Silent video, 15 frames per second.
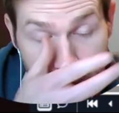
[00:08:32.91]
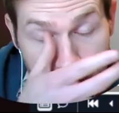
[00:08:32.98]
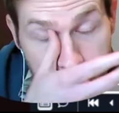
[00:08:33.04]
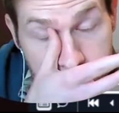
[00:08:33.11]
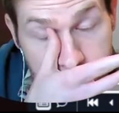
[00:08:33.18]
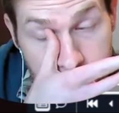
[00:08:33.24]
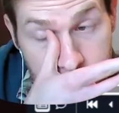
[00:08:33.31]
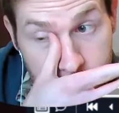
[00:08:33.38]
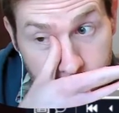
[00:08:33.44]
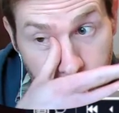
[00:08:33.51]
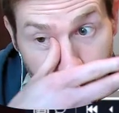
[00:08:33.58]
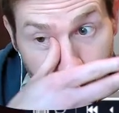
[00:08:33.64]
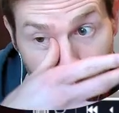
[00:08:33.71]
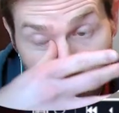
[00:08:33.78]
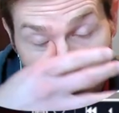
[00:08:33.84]
Let me see. Do
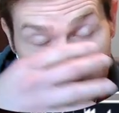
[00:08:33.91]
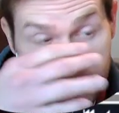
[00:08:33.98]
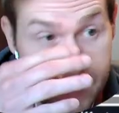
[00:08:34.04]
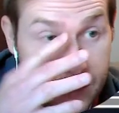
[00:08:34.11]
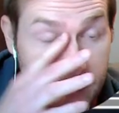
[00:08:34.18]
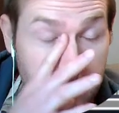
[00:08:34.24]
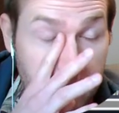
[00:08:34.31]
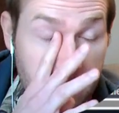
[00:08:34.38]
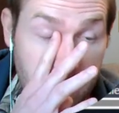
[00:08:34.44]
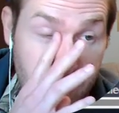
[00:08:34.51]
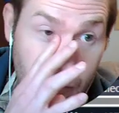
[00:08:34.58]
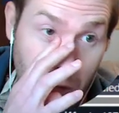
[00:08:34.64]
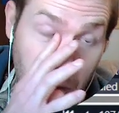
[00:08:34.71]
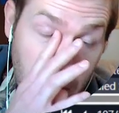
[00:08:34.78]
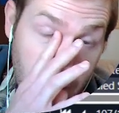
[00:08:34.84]
I want to
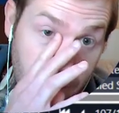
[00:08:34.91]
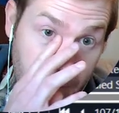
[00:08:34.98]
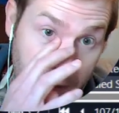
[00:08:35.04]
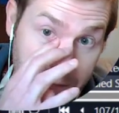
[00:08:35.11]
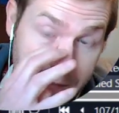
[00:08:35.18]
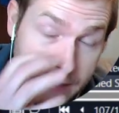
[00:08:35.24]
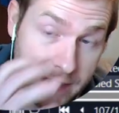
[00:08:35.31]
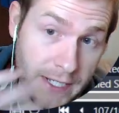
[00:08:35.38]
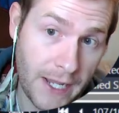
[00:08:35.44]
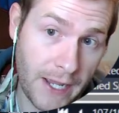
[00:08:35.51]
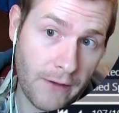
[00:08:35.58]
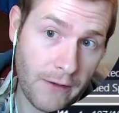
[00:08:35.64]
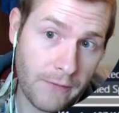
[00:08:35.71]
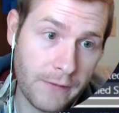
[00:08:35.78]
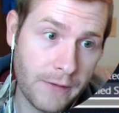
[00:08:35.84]
flip
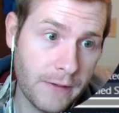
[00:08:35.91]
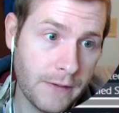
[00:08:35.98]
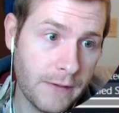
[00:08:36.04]
down?